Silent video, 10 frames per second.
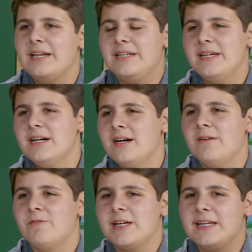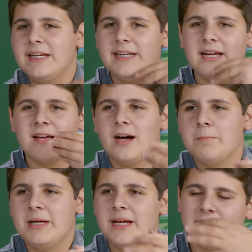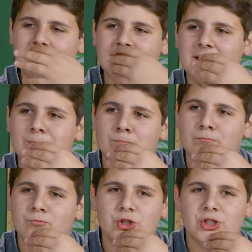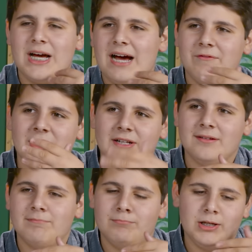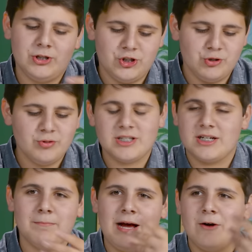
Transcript: idea of like eating a gummy and then like just having the juice come